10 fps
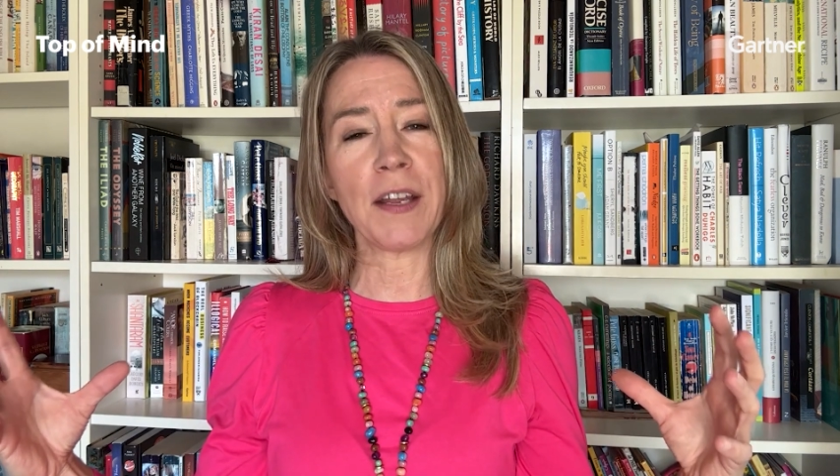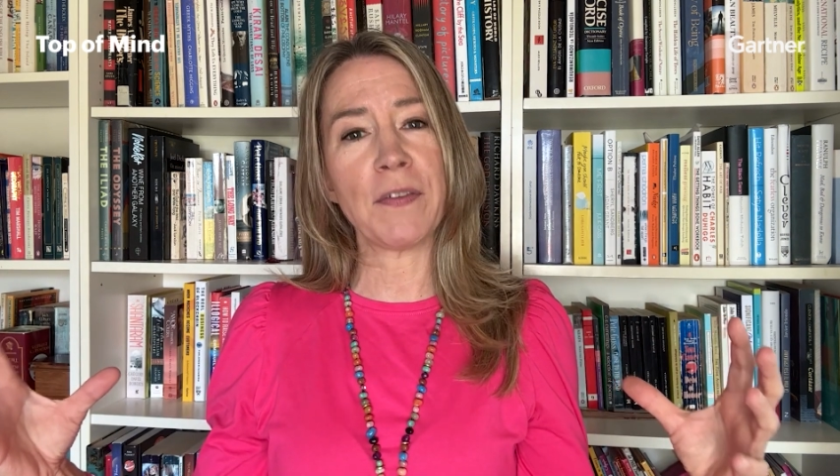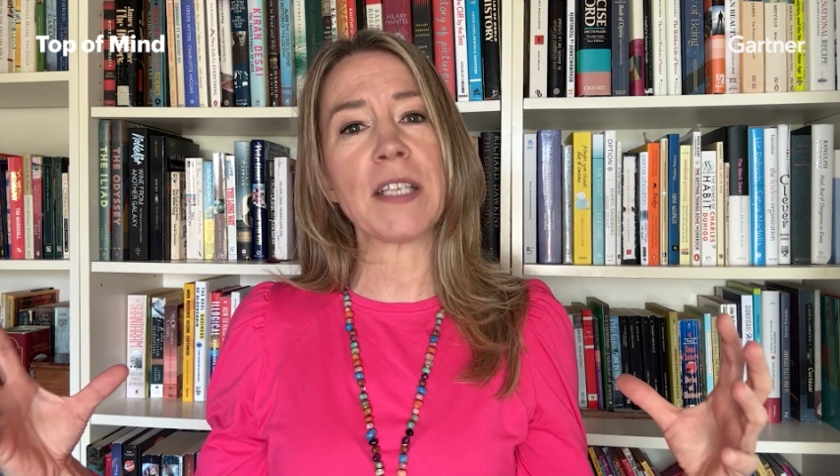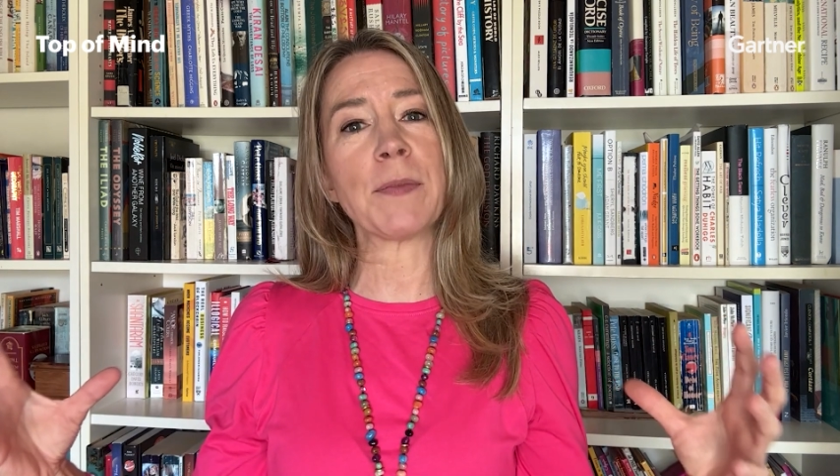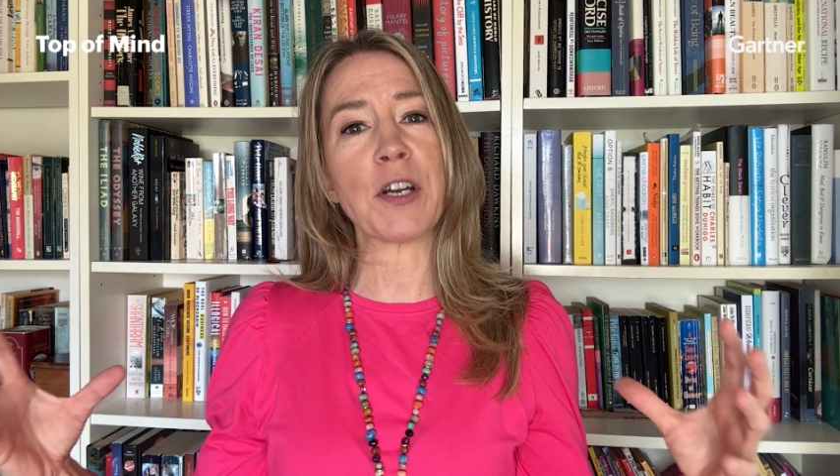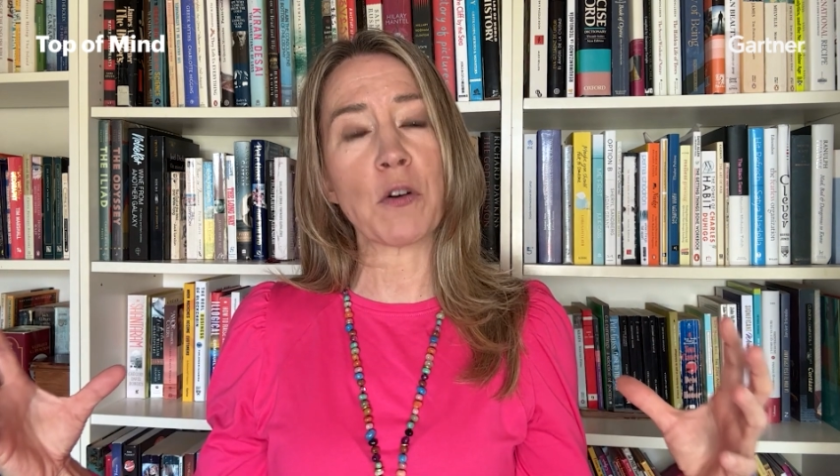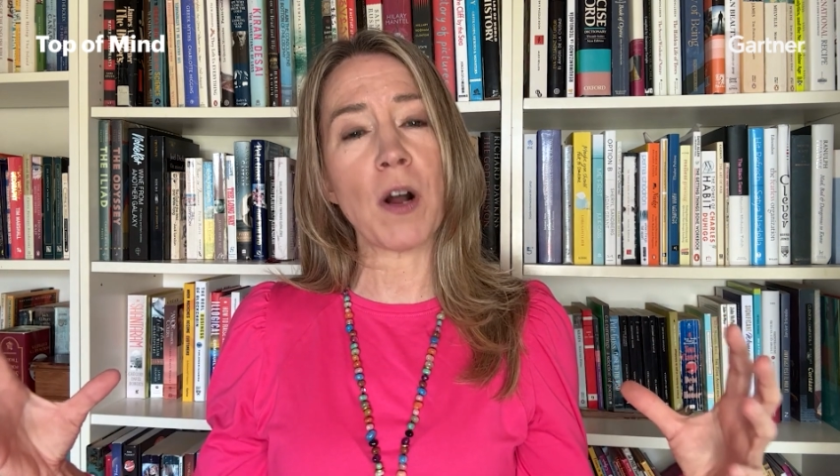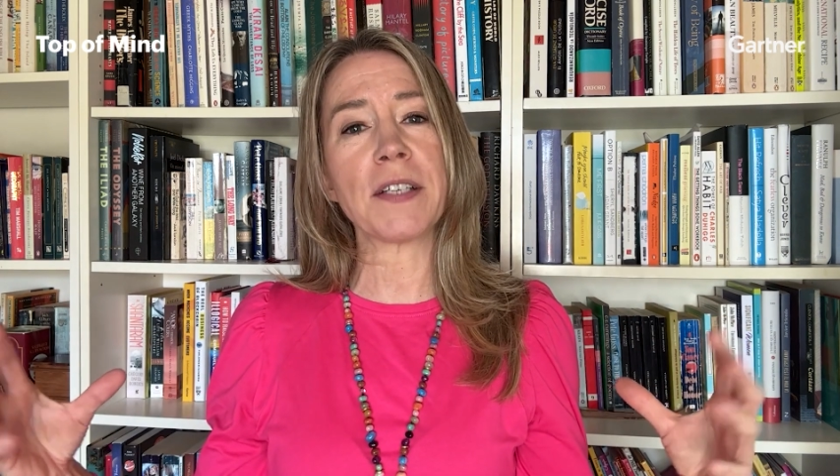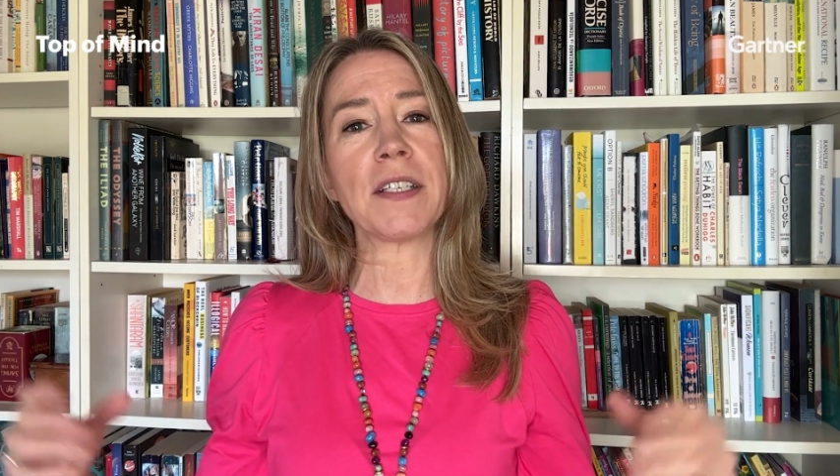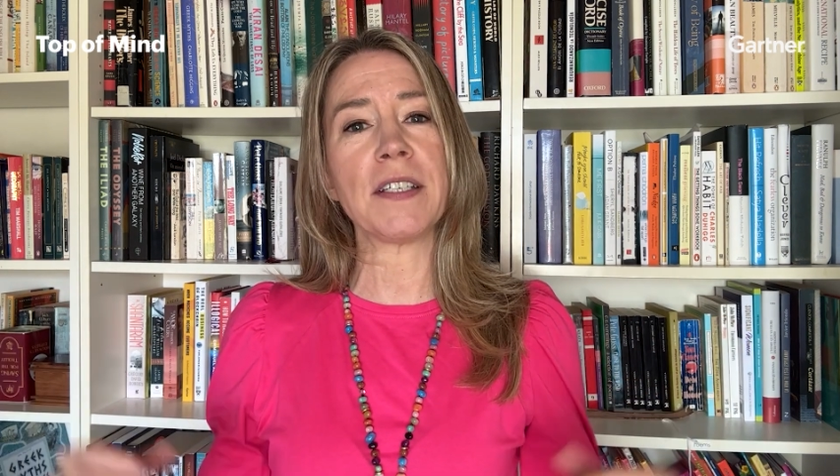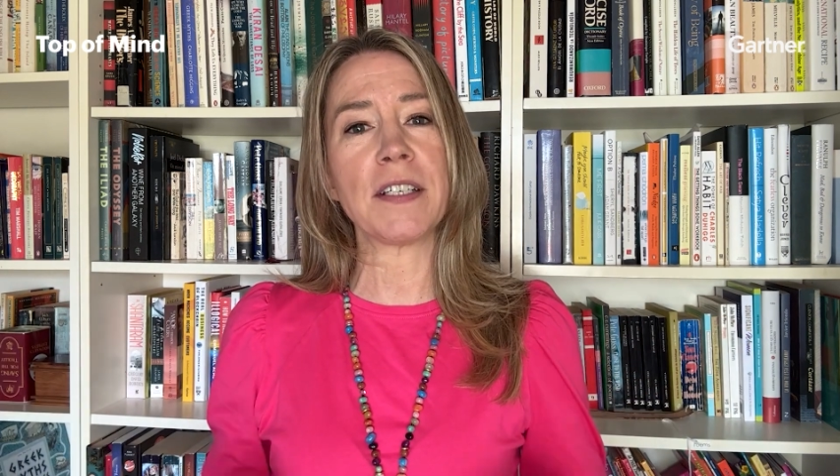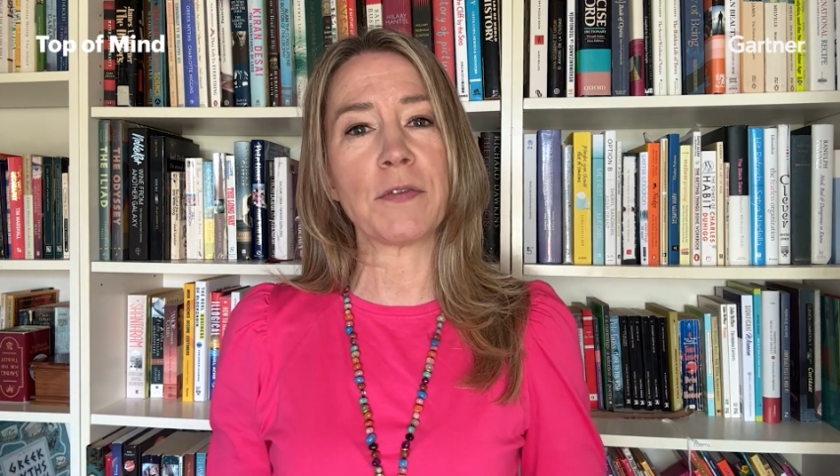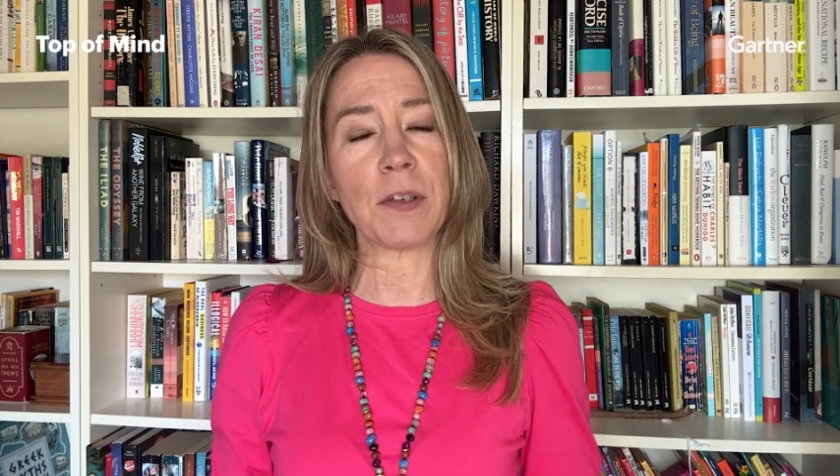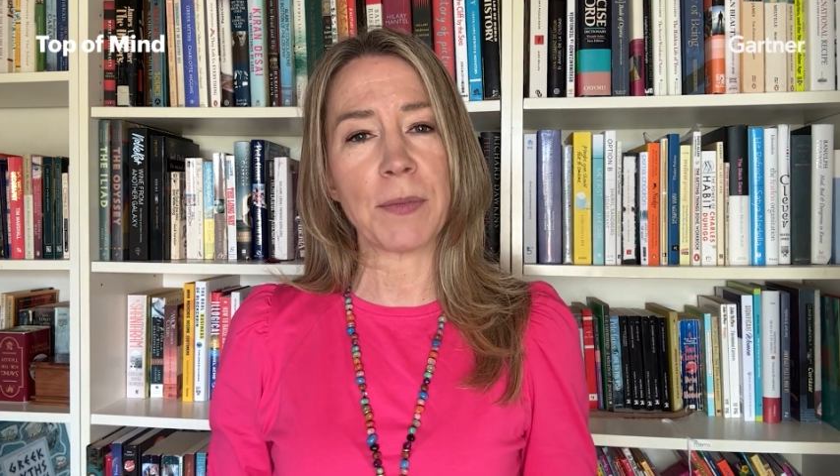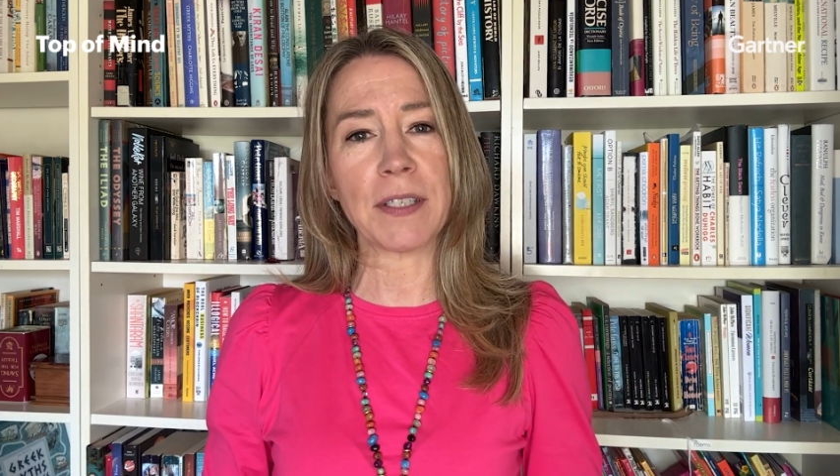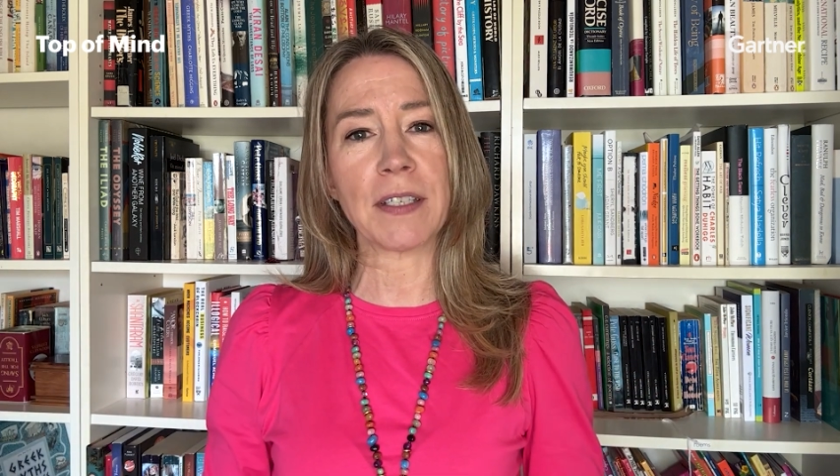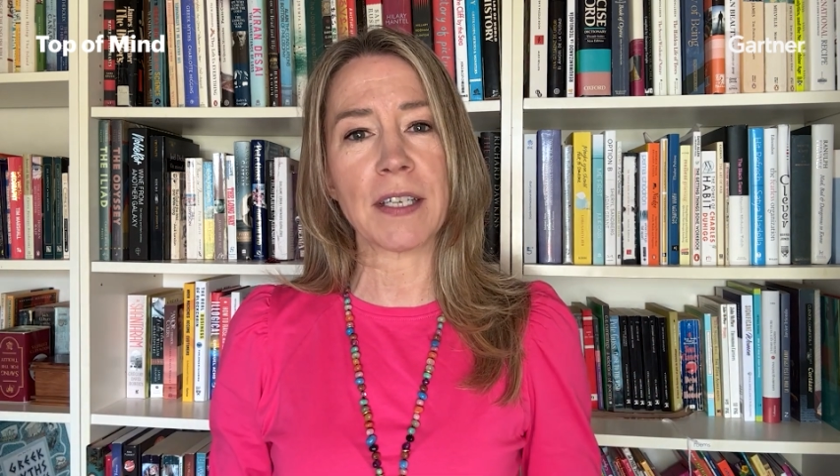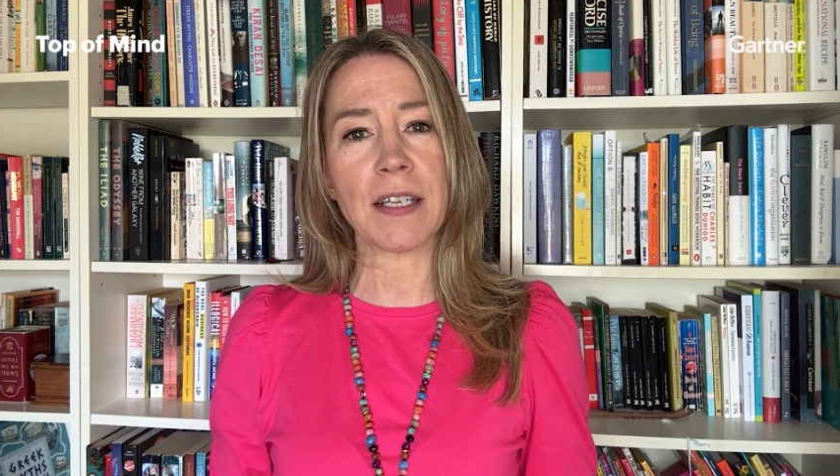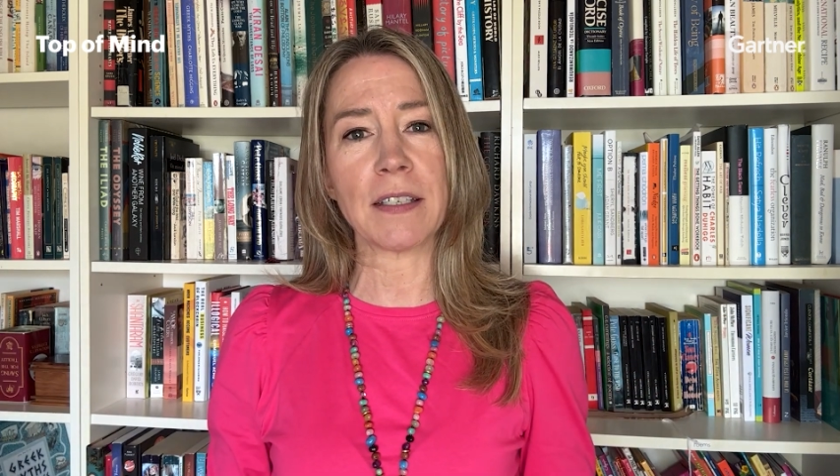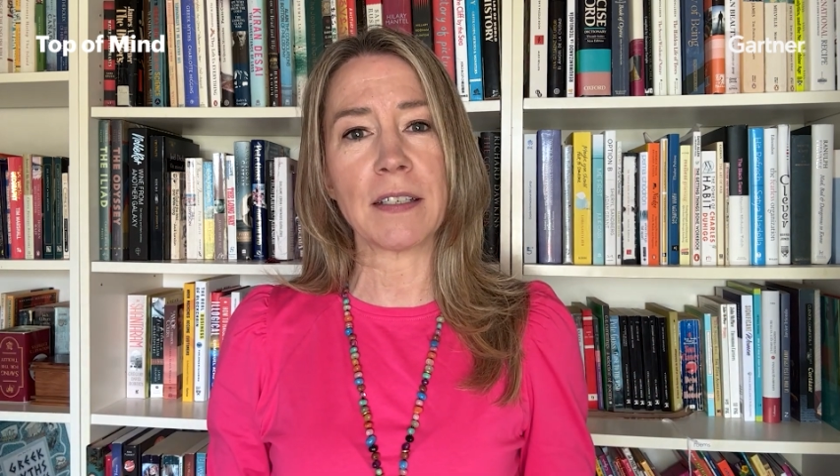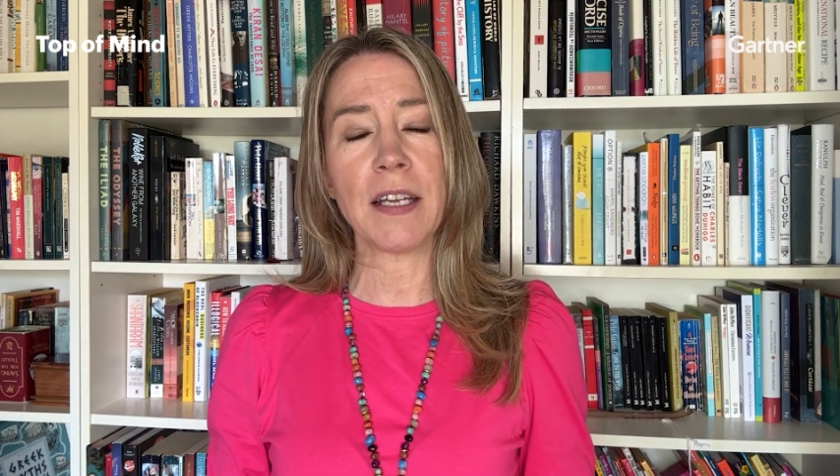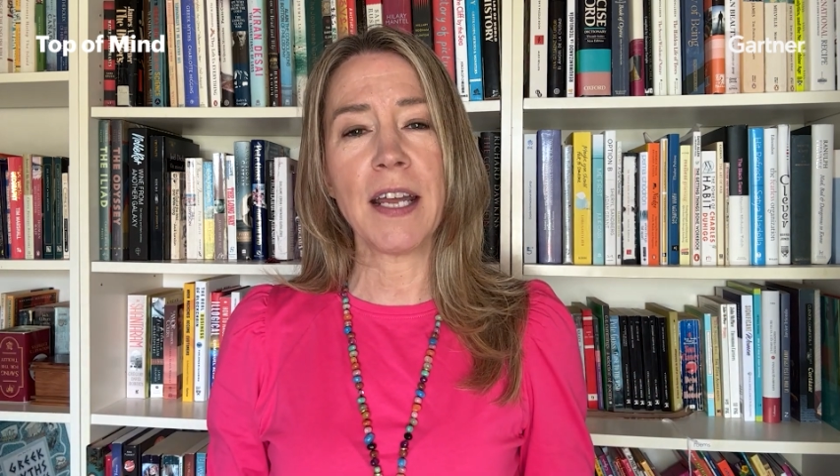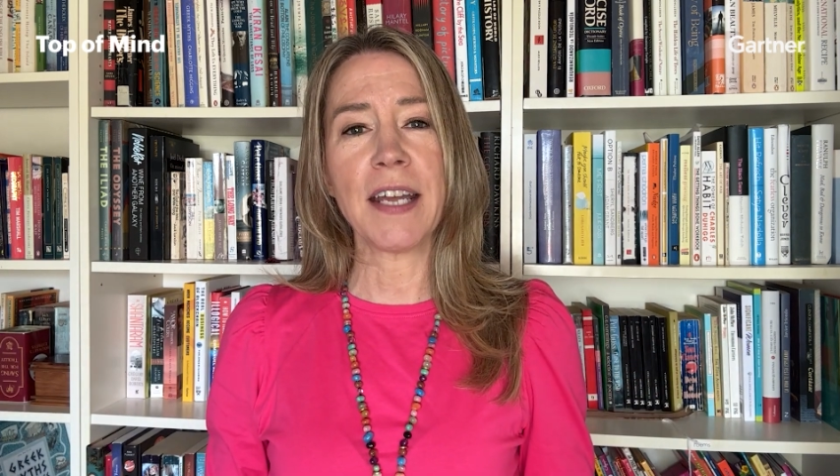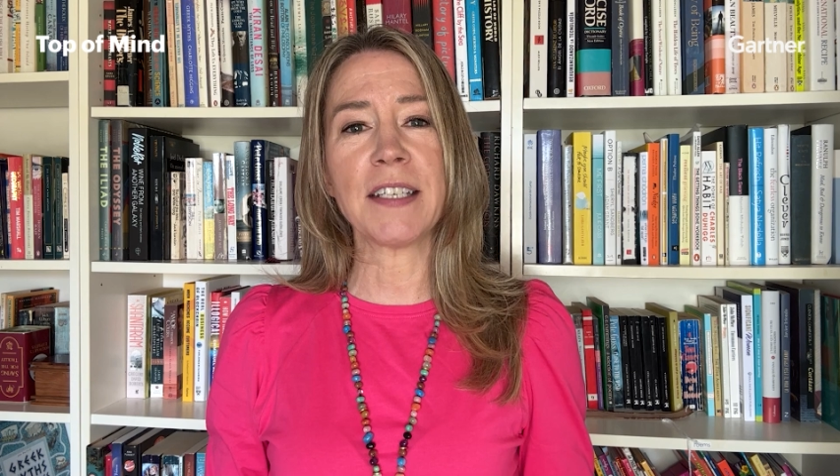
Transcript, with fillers: investment across these different business cases